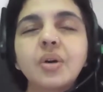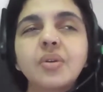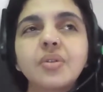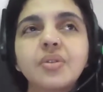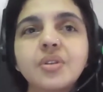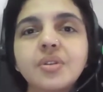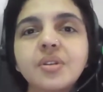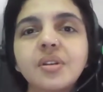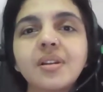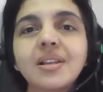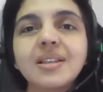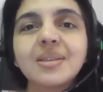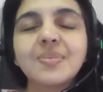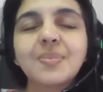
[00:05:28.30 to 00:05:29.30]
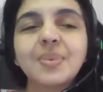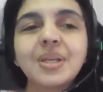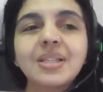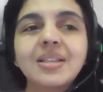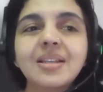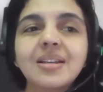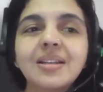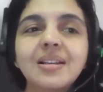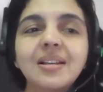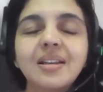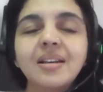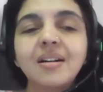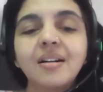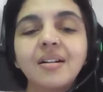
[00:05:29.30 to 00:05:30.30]
Conditional is
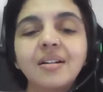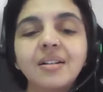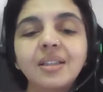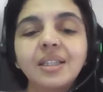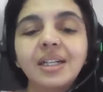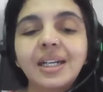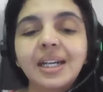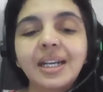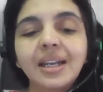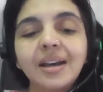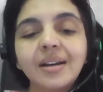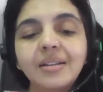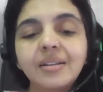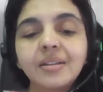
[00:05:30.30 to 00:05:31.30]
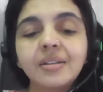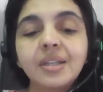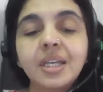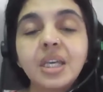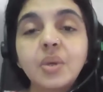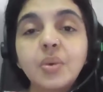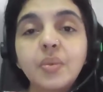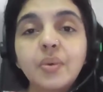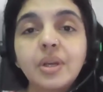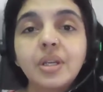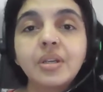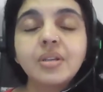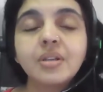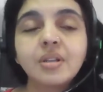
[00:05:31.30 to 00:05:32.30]
basically the
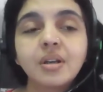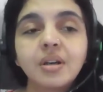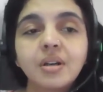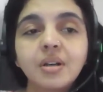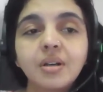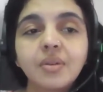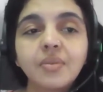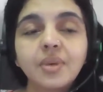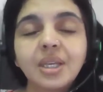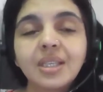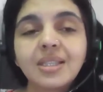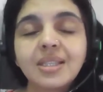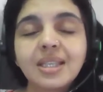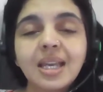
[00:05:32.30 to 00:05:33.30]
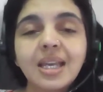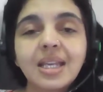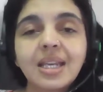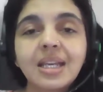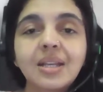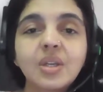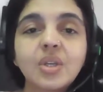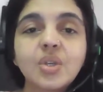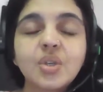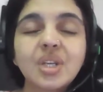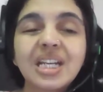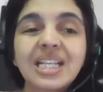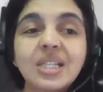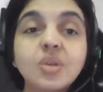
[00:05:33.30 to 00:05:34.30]
equivalent we can say in English
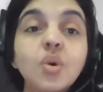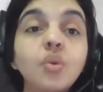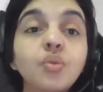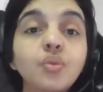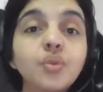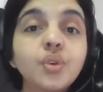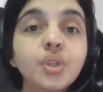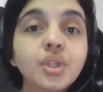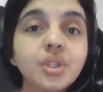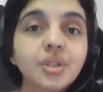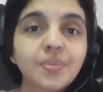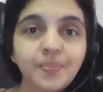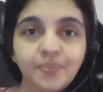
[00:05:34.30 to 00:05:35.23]
is would.